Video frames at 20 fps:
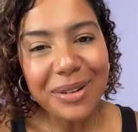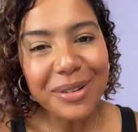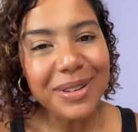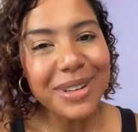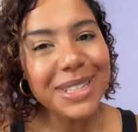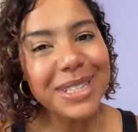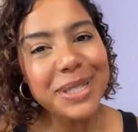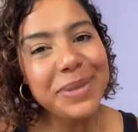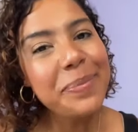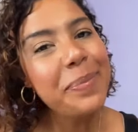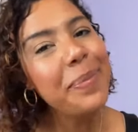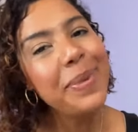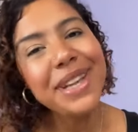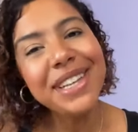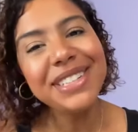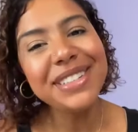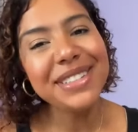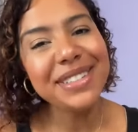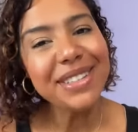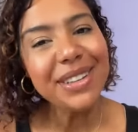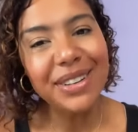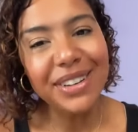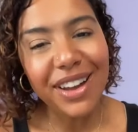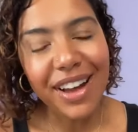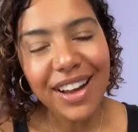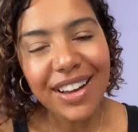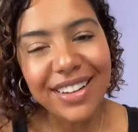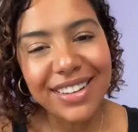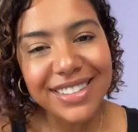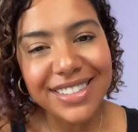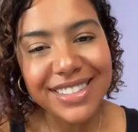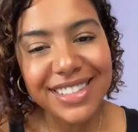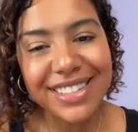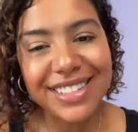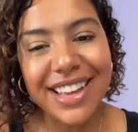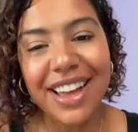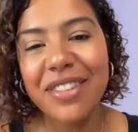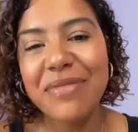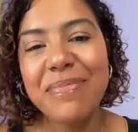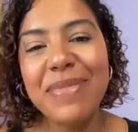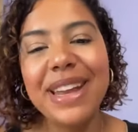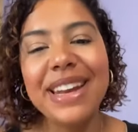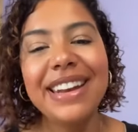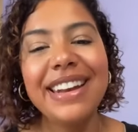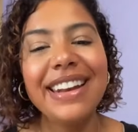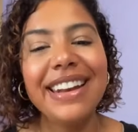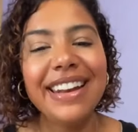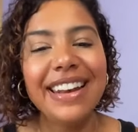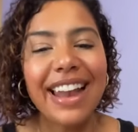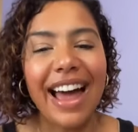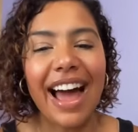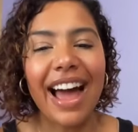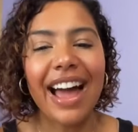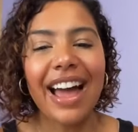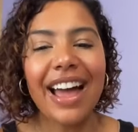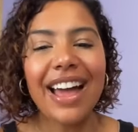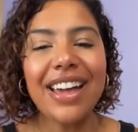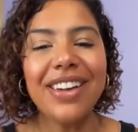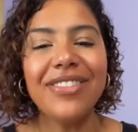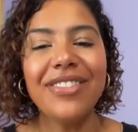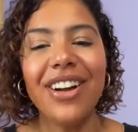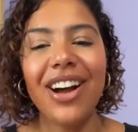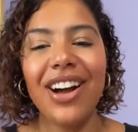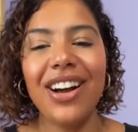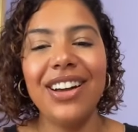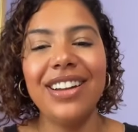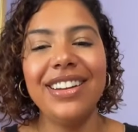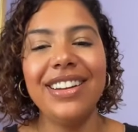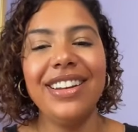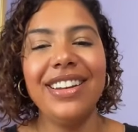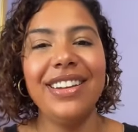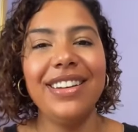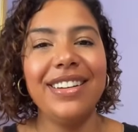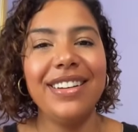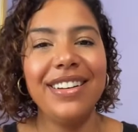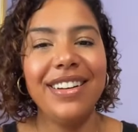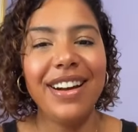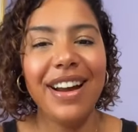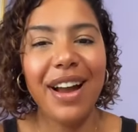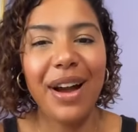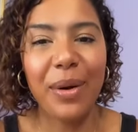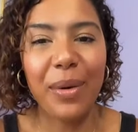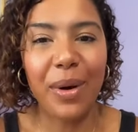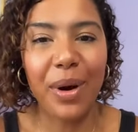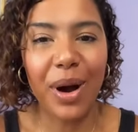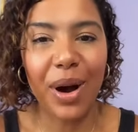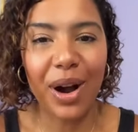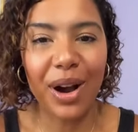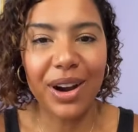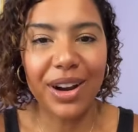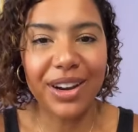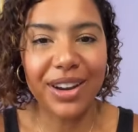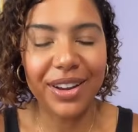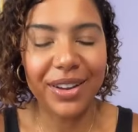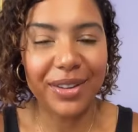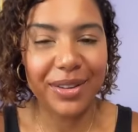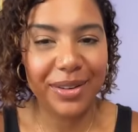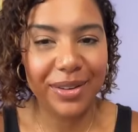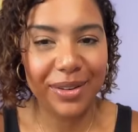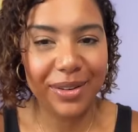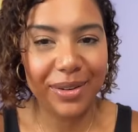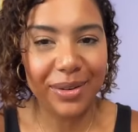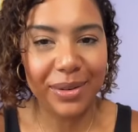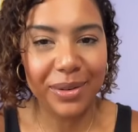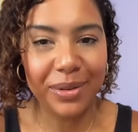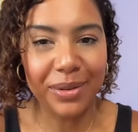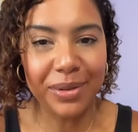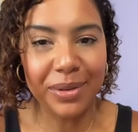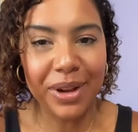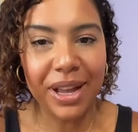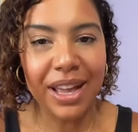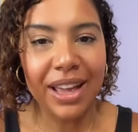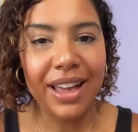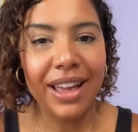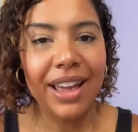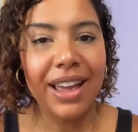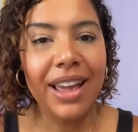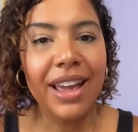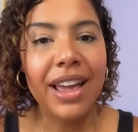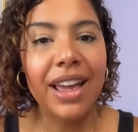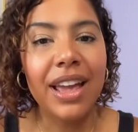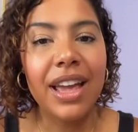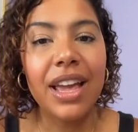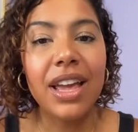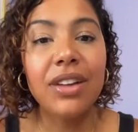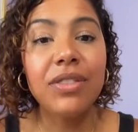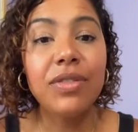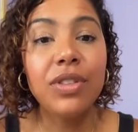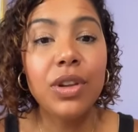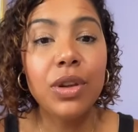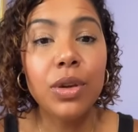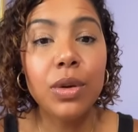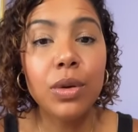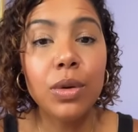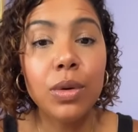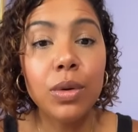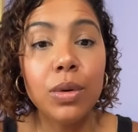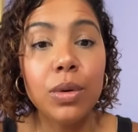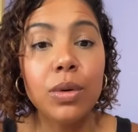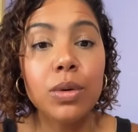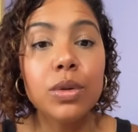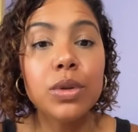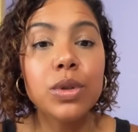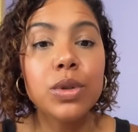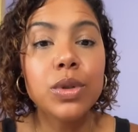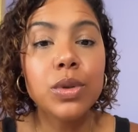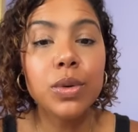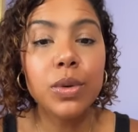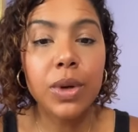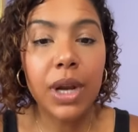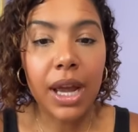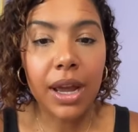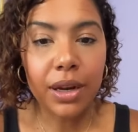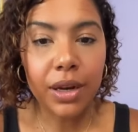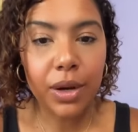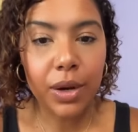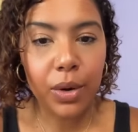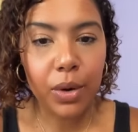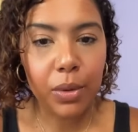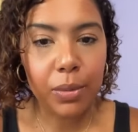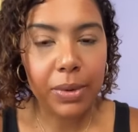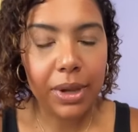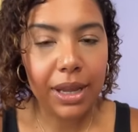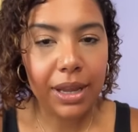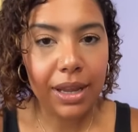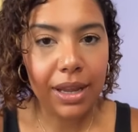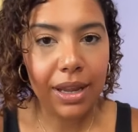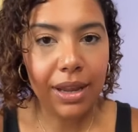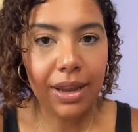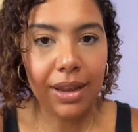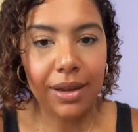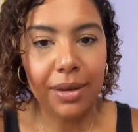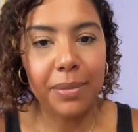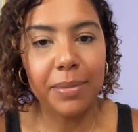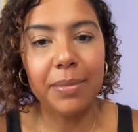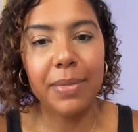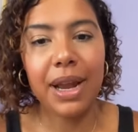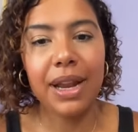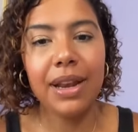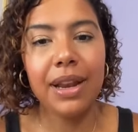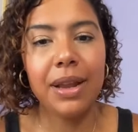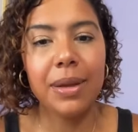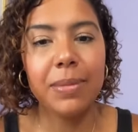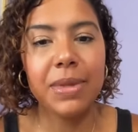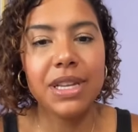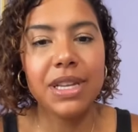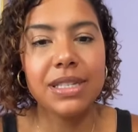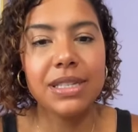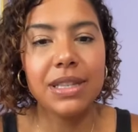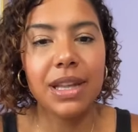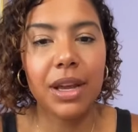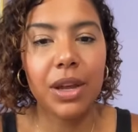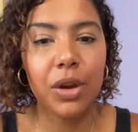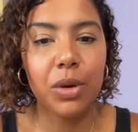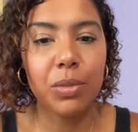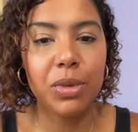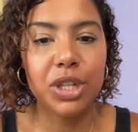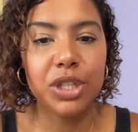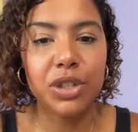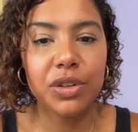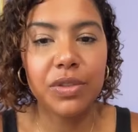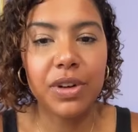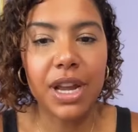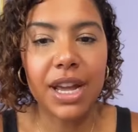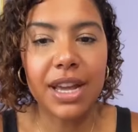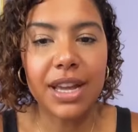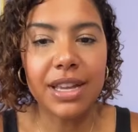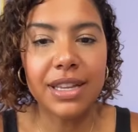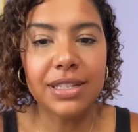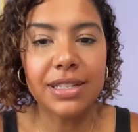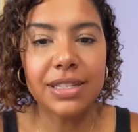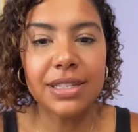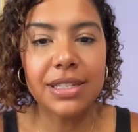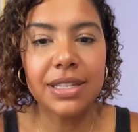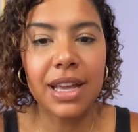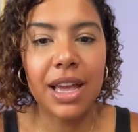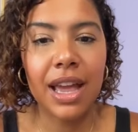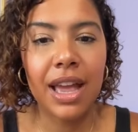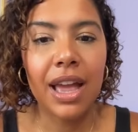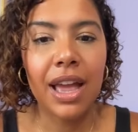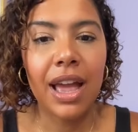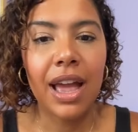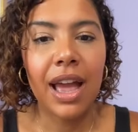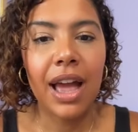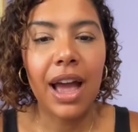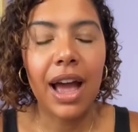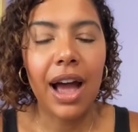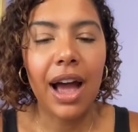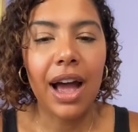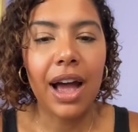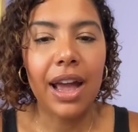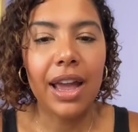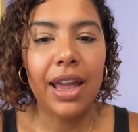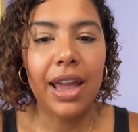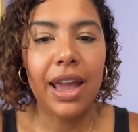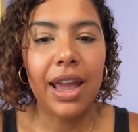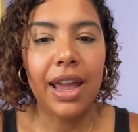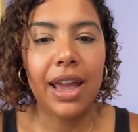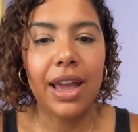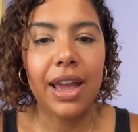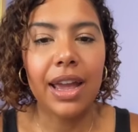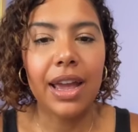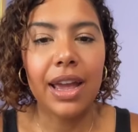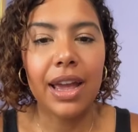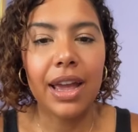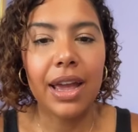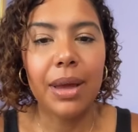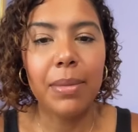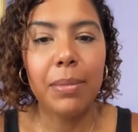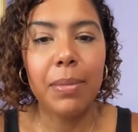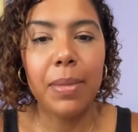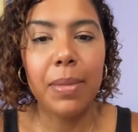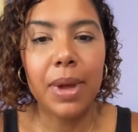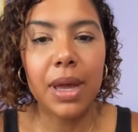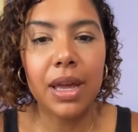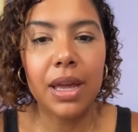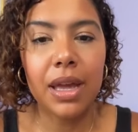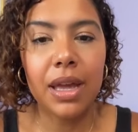It's been so long since I've been live on here. How are you? If you do not know me, my name is Naomi Jerez. I am